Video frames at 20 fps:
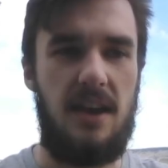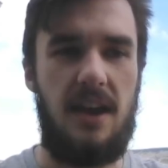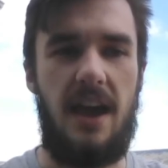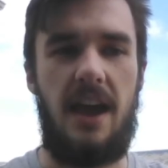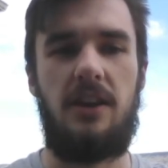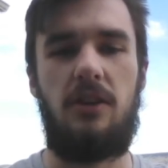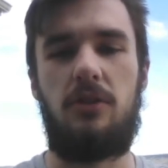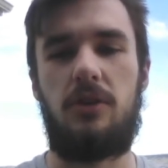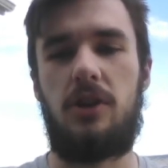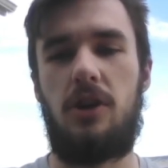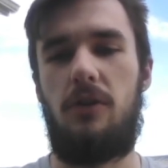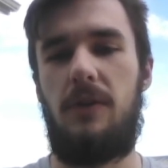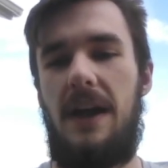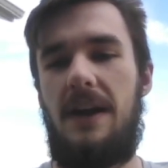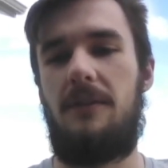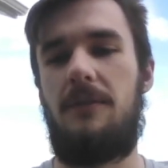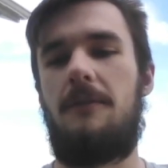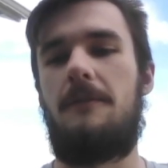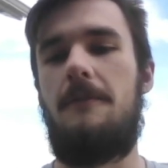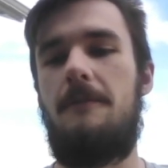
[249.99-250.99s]
and you'll go
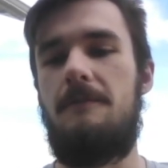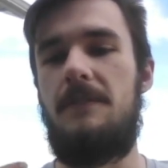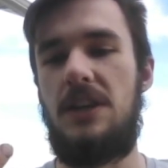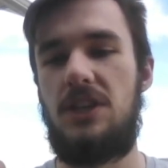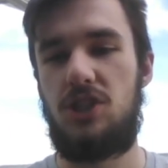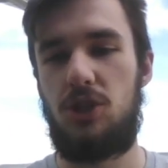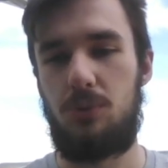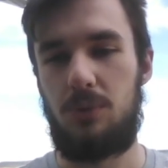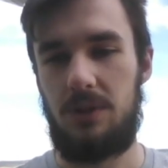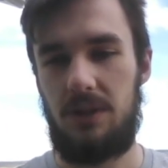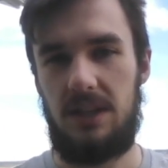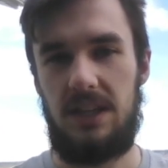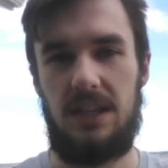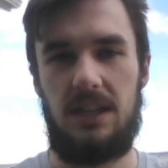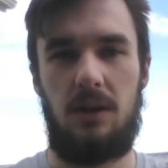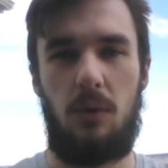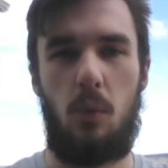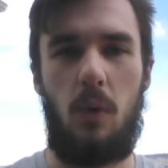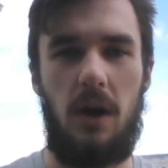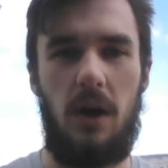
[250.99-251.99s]
down visually
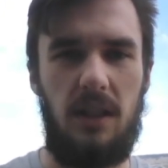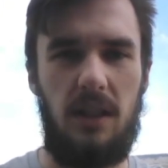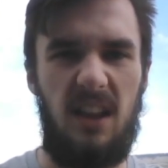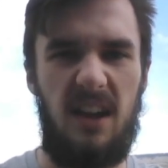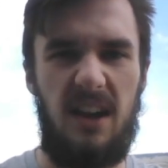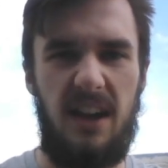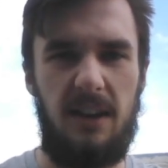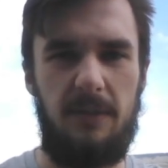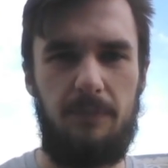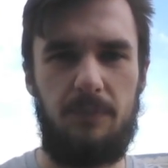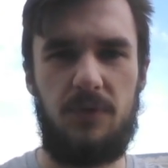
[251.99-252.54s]
1 line.